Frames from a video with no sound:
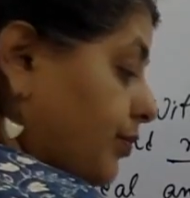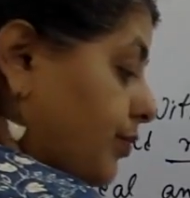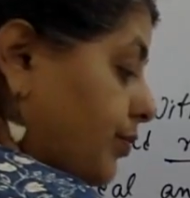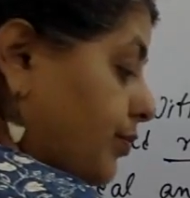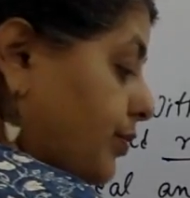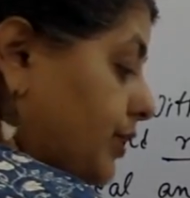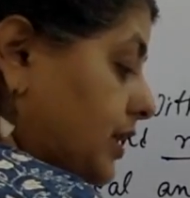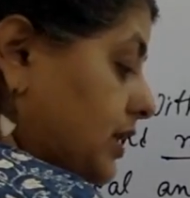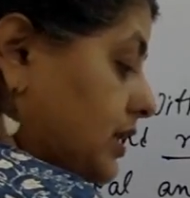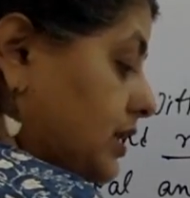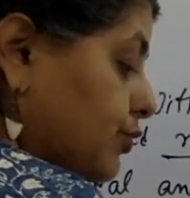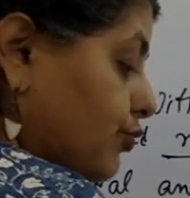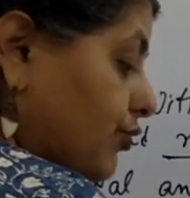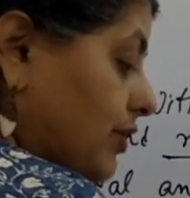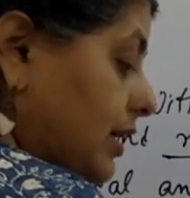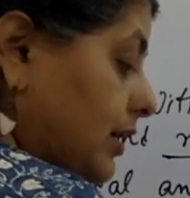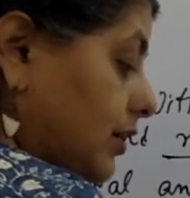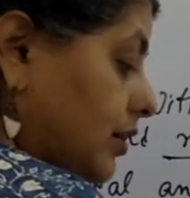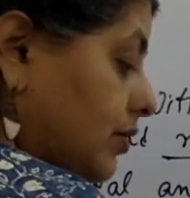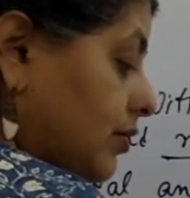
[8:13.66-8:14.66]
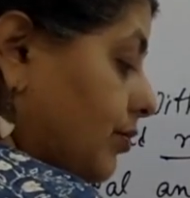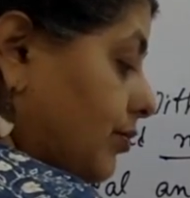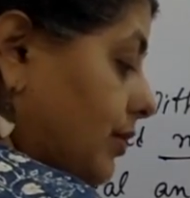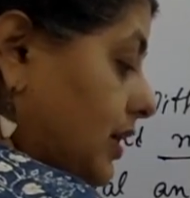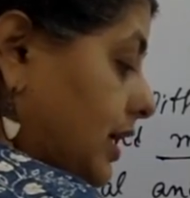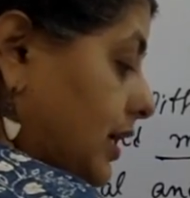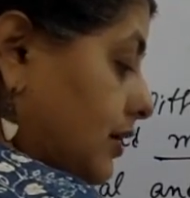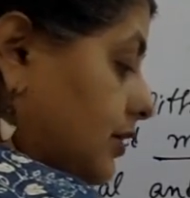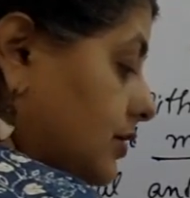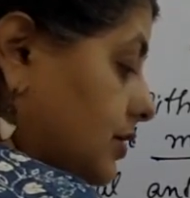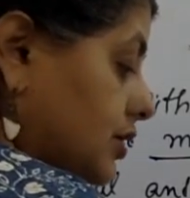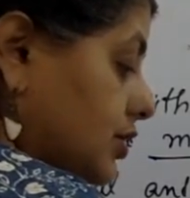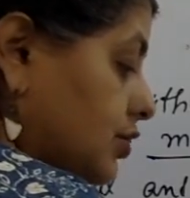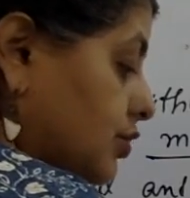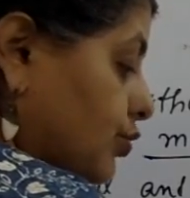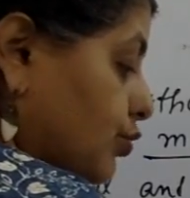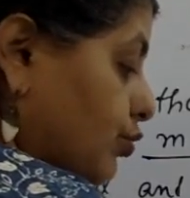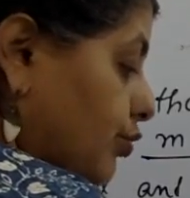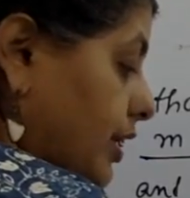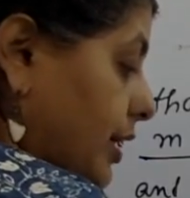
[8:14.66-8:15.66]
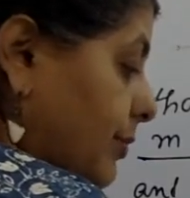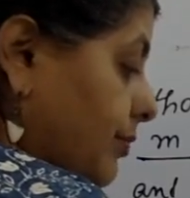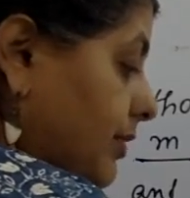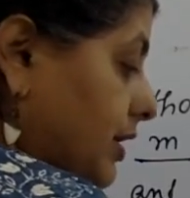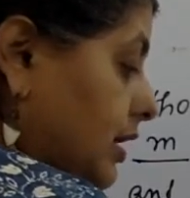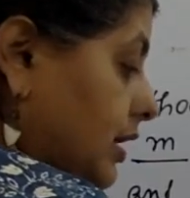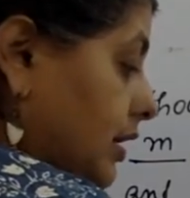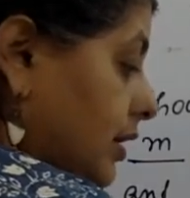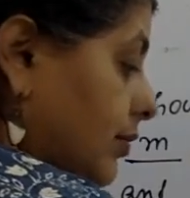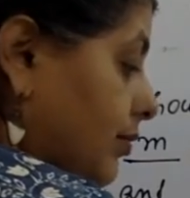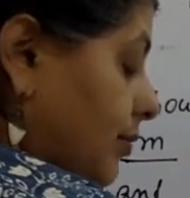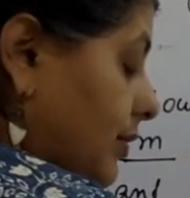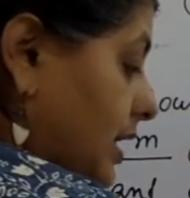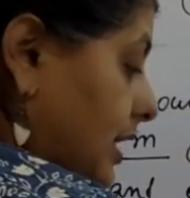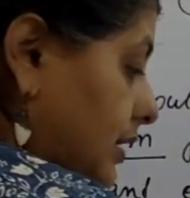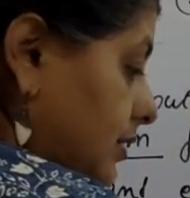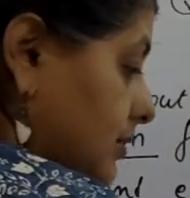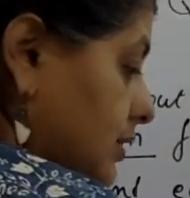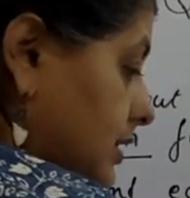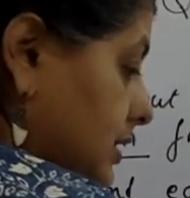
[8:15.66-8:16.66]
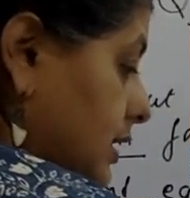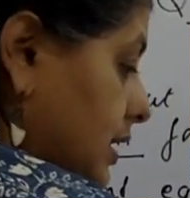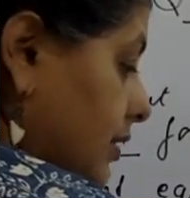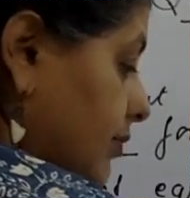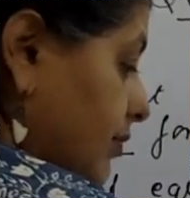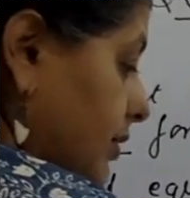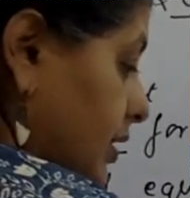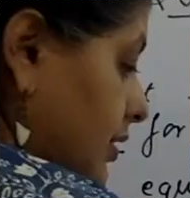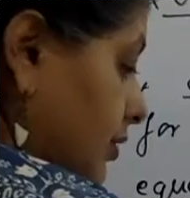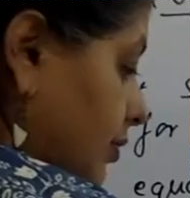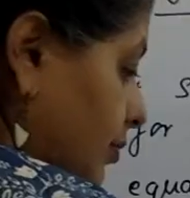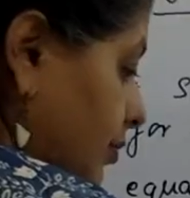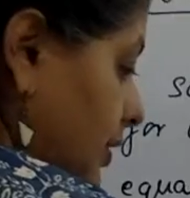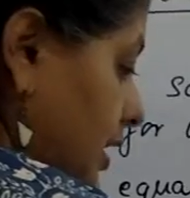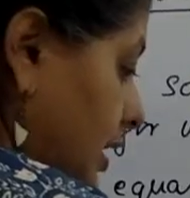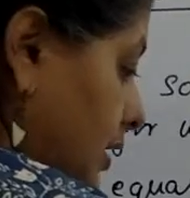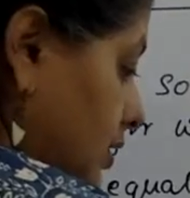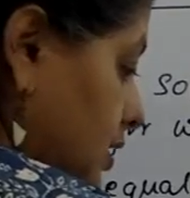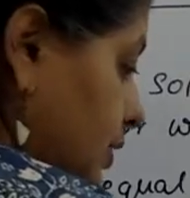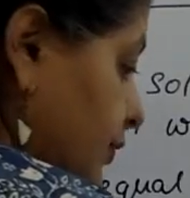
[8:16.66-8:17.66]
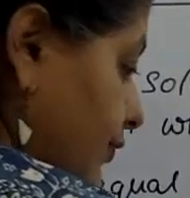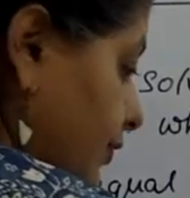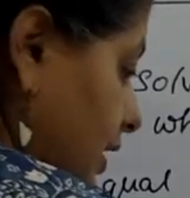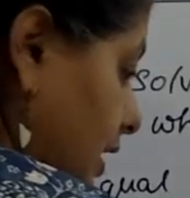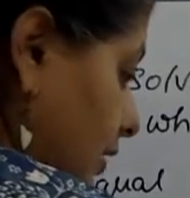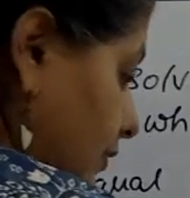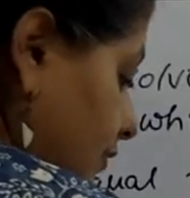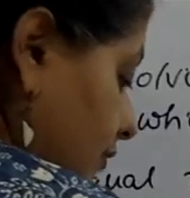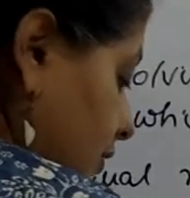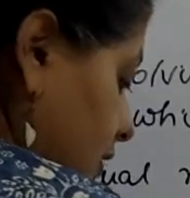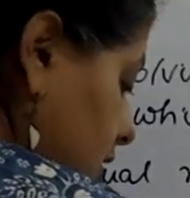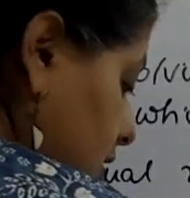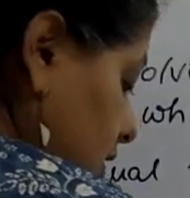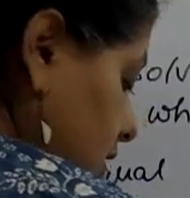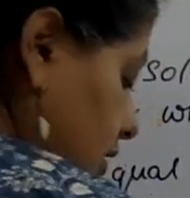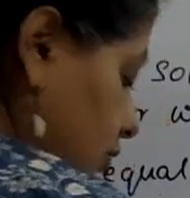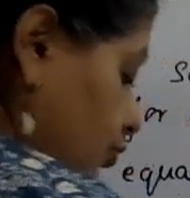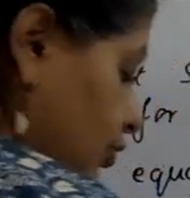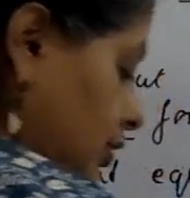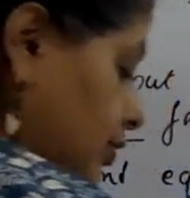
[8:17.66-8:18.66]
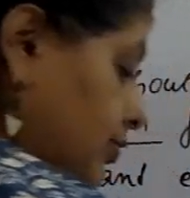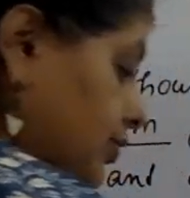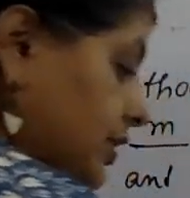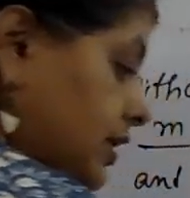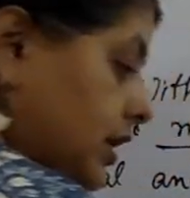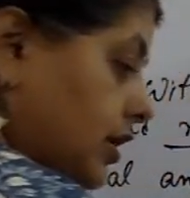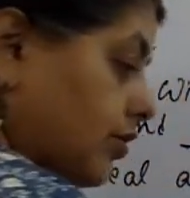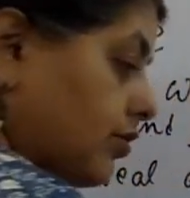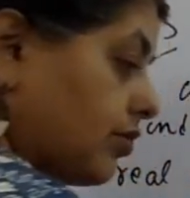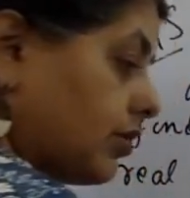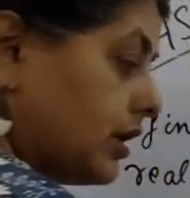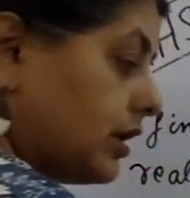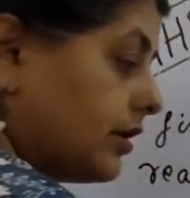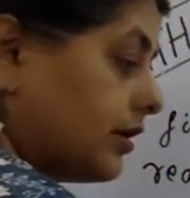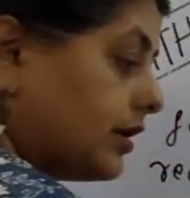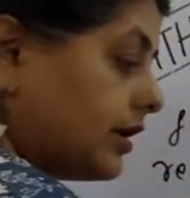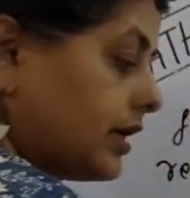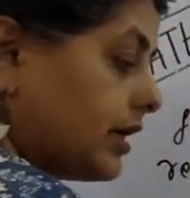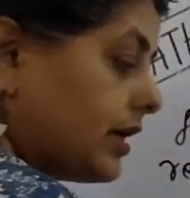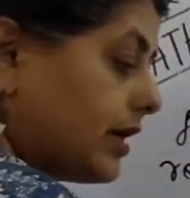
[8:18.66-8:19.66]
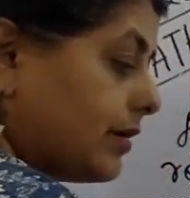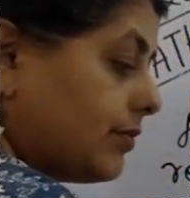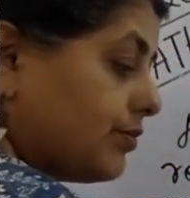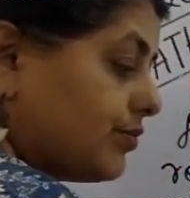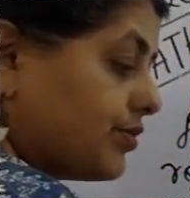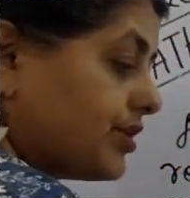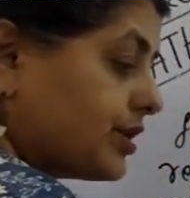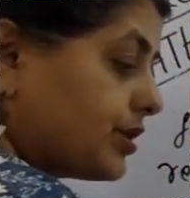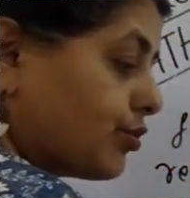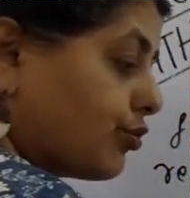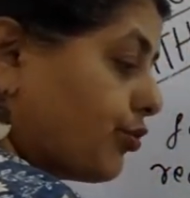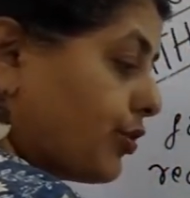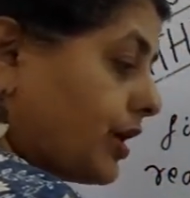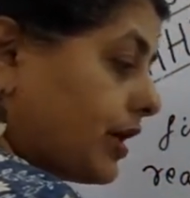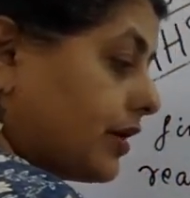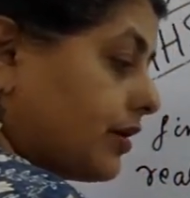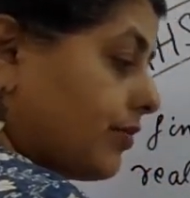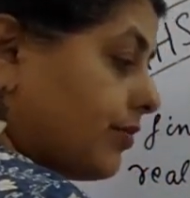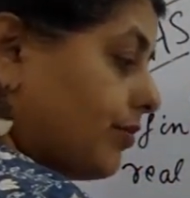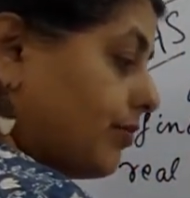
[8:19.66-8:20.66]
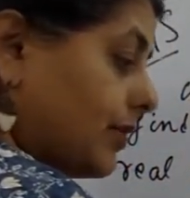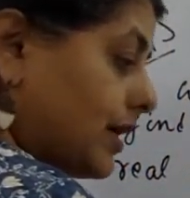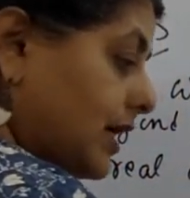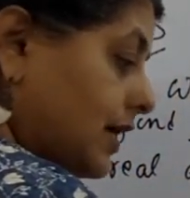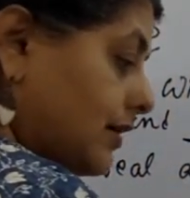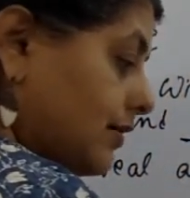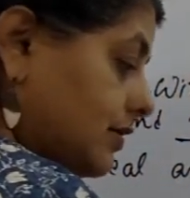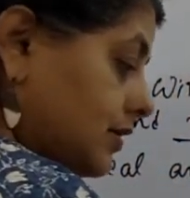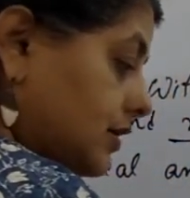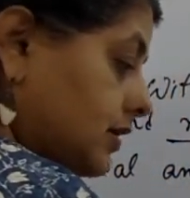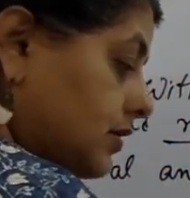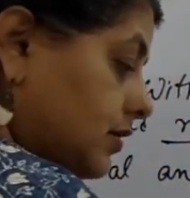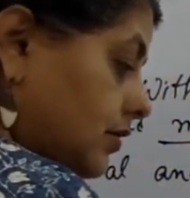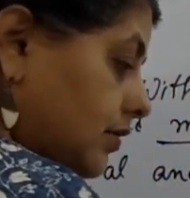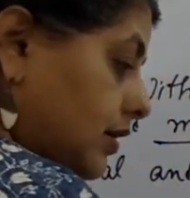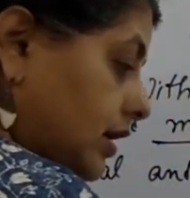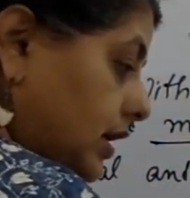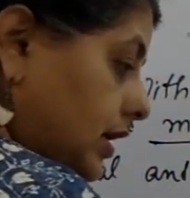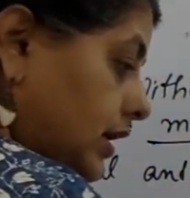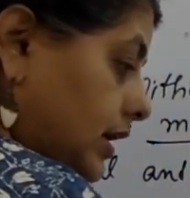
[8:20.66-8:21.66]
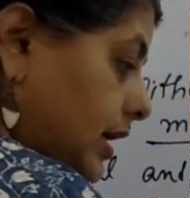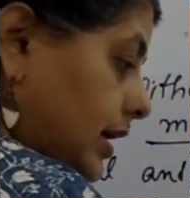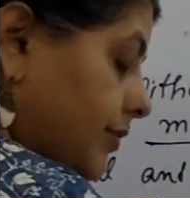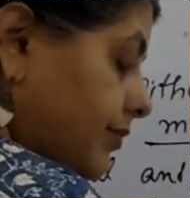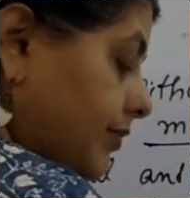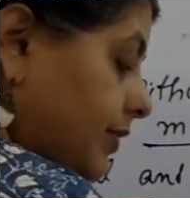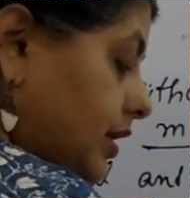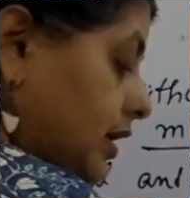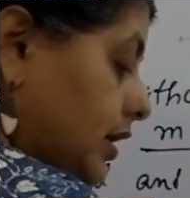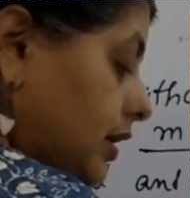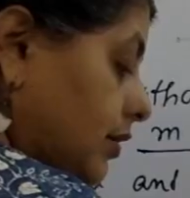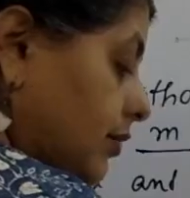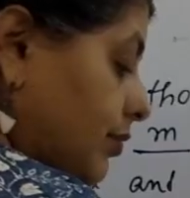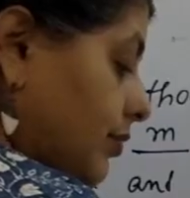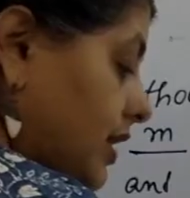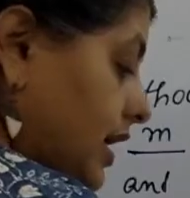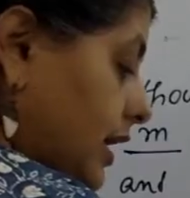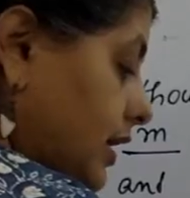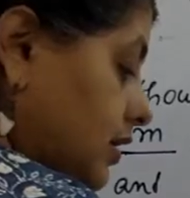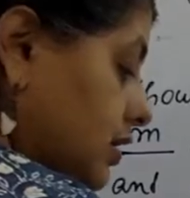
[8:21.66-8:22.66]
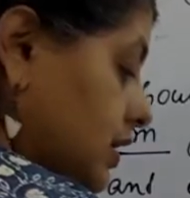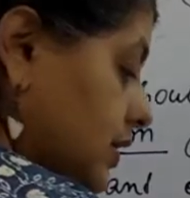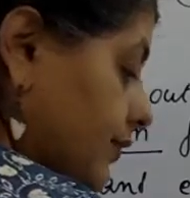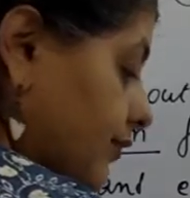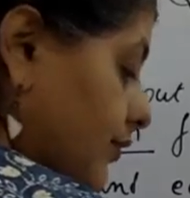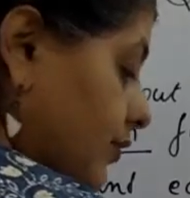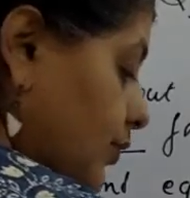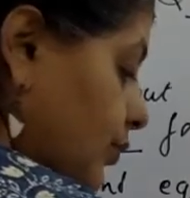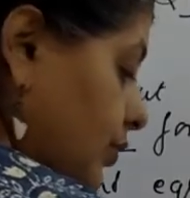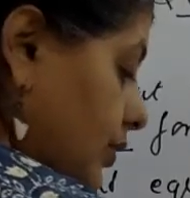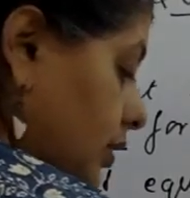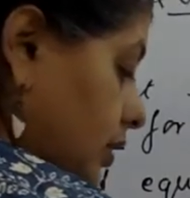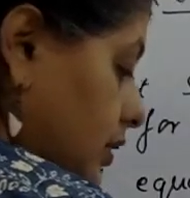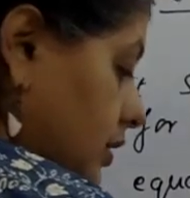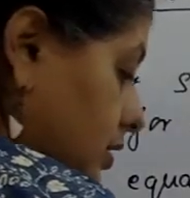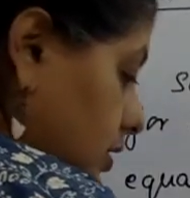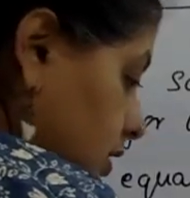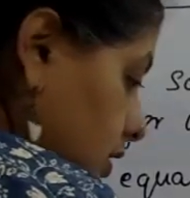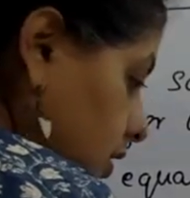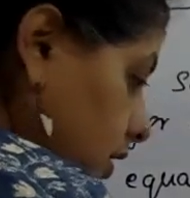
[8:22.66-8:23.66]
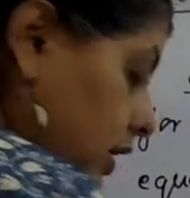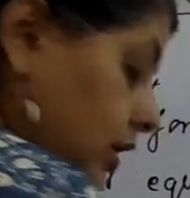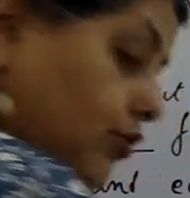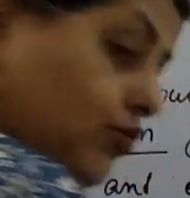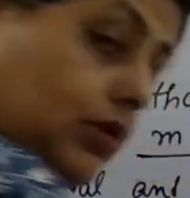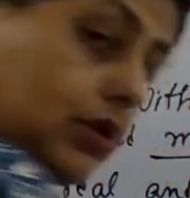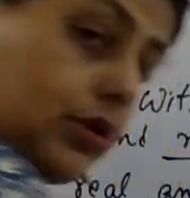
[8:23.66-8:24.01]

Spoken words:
plus 1 minus 2m minus m minus 5 is equal to 0. M square minus 3m minus 4 is equal